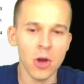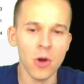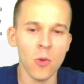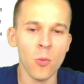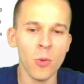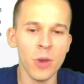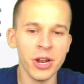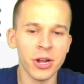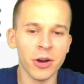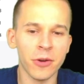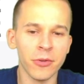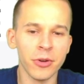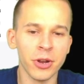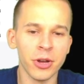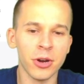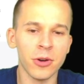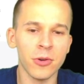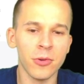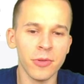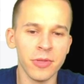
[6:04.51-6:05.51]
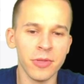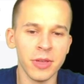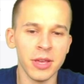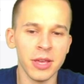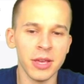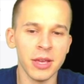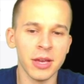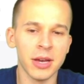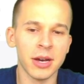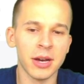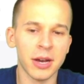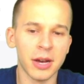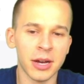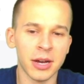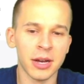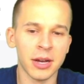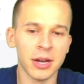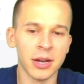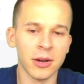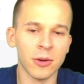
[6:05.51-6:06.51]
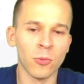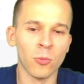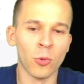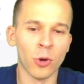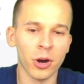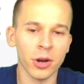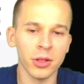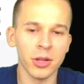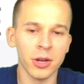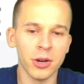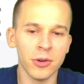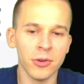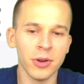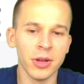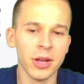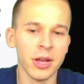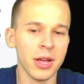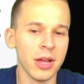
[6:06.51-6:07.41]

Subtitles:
We don't know the workload.